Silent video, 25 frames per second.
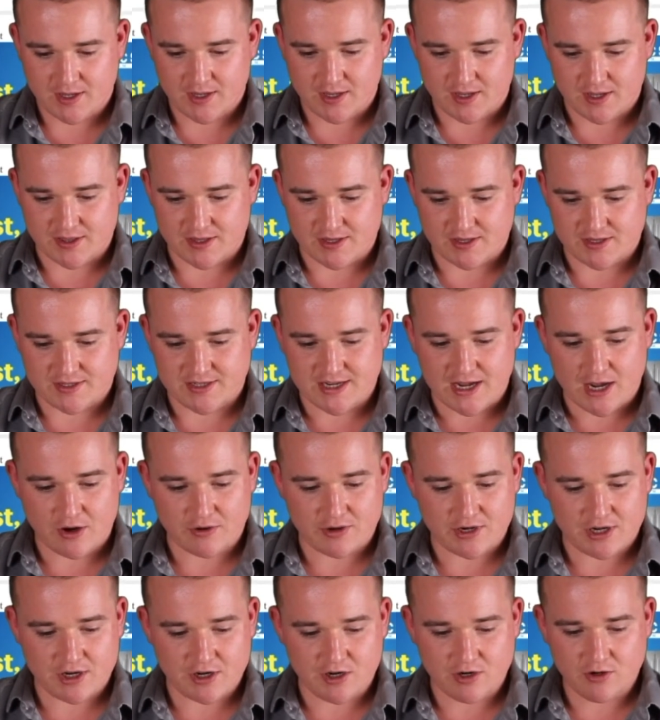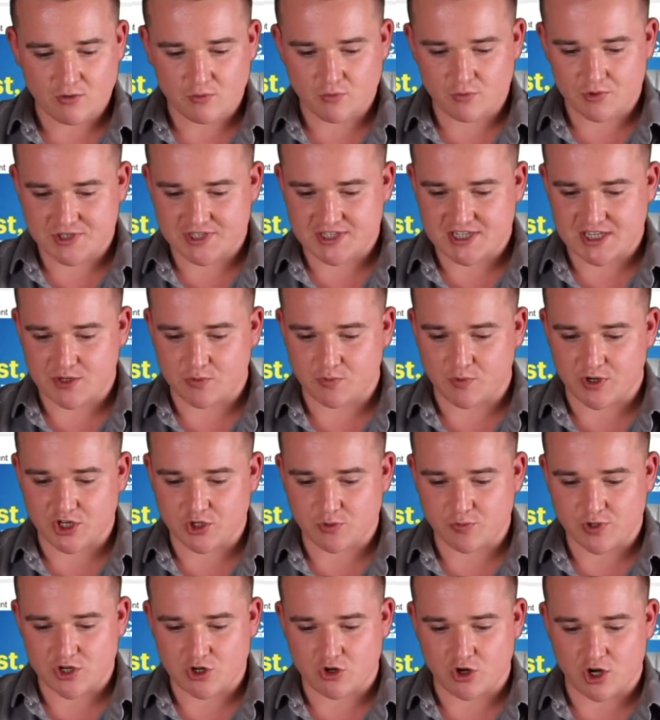And then down here, we'll see when do
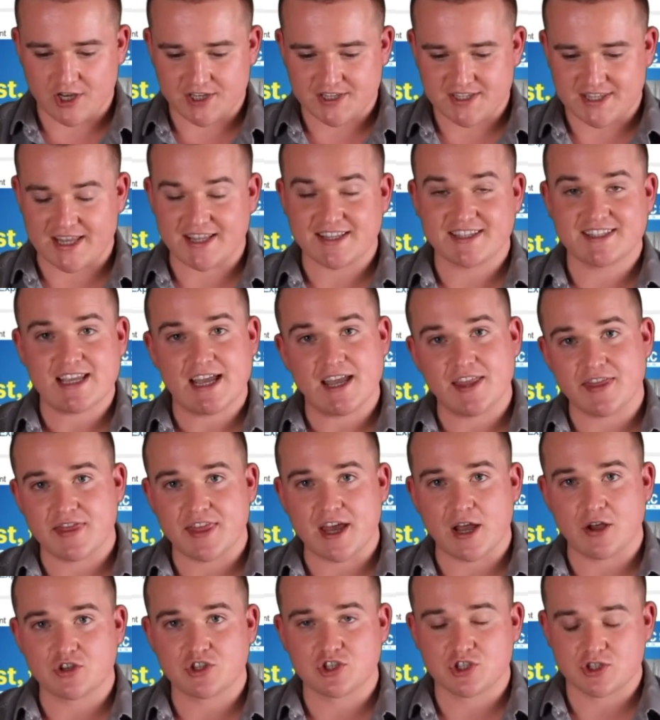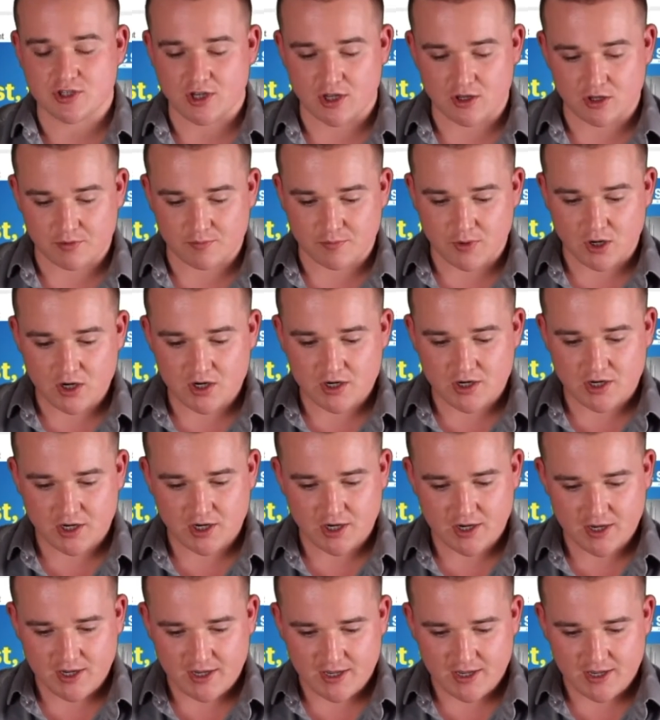we cross that ten thousand dollar mark.